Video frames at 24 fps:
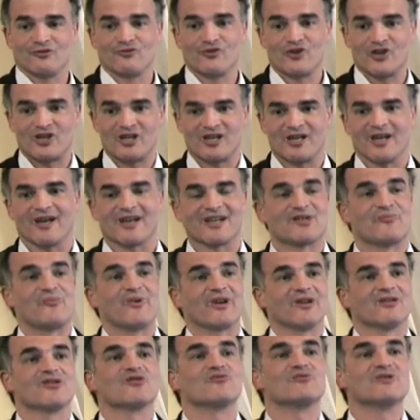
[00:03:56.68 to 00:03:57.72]
to share
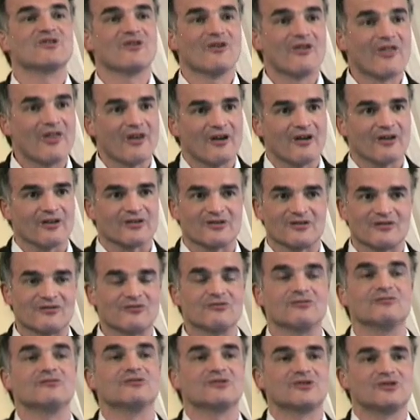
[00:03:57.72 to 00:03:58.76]
experience with others,
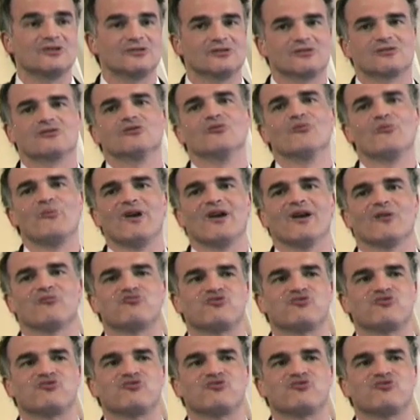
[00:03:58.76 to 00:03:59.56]
to compare